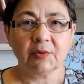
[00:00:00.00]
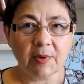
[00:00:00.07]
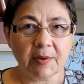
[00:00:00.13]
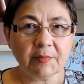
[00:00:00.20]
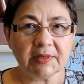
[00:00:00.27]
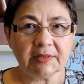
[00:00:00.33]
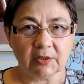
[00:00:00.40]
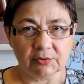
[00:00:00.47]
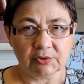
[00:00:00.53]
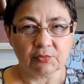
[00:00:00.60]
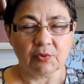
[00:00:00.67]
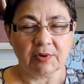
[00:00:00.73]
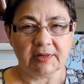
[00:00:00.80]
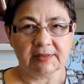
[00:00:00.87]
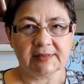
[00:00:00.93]
Remember
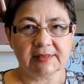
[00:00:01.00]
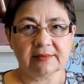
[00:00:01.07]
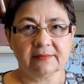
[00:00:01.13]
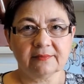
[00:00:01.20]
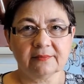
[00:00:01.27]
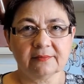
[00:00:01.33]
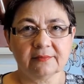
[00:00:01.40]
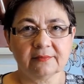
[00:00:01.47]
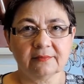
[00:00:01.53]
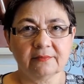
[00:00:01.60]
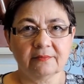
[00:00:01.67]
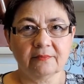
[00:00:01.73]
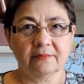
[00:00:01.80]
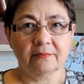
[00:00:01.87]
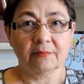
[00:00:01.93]
those words.
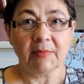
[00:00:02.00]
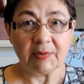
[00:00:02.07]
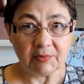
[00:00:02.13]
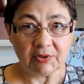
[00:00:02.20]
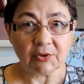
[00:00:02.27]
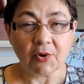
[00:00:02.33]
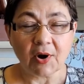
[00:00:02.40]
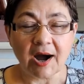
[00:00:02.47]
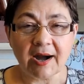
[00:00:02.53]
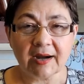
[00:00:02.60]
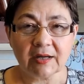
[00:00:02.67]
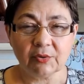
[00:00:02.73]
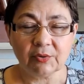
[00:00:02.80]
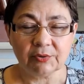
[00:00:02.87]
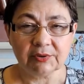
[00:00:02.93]
Maybe you are